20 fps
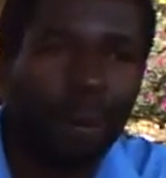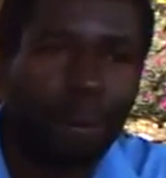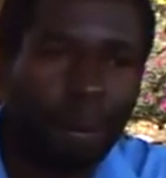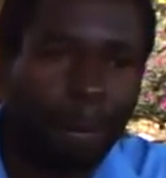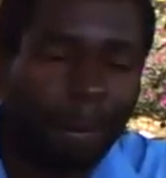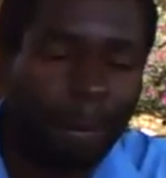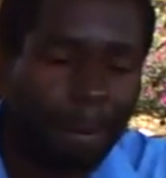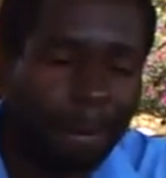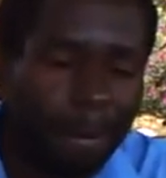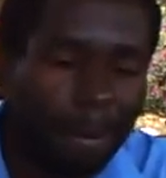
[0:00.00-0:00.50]

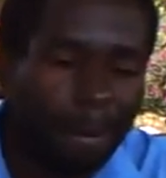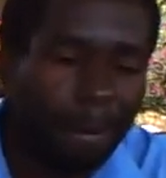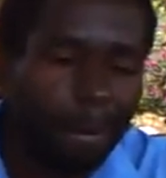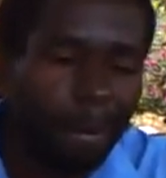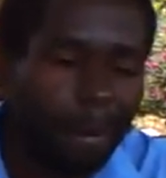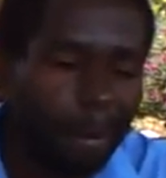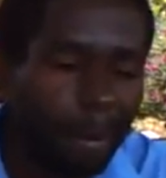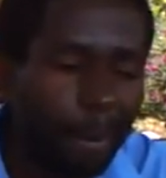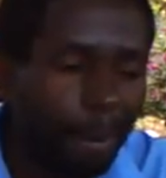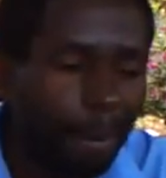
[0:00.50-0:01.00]

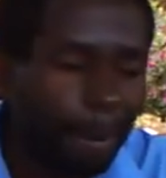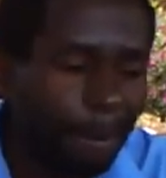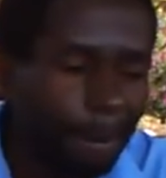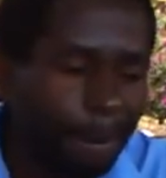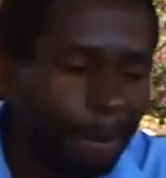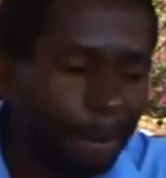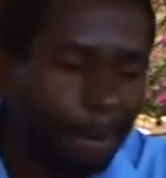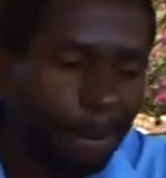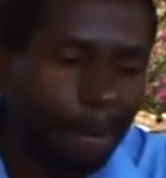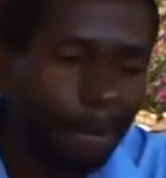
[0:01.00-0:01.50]
Um, for
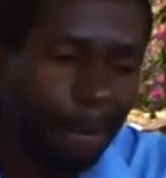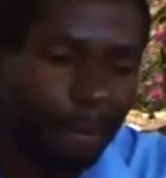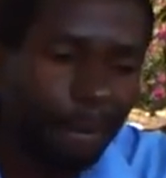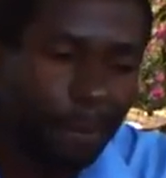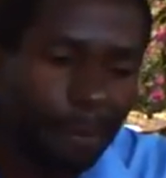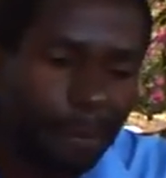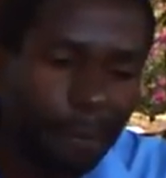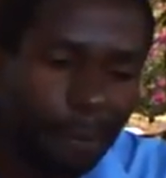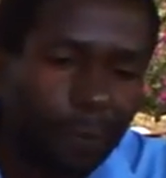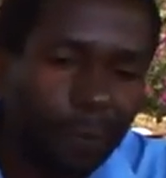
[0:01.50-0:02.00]

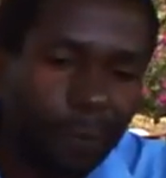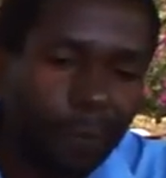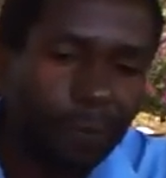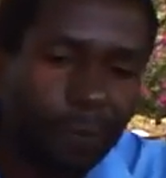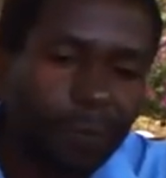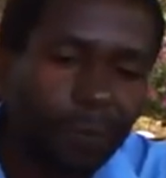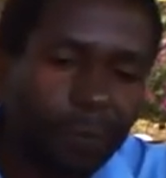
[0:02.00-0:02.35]
exception, we have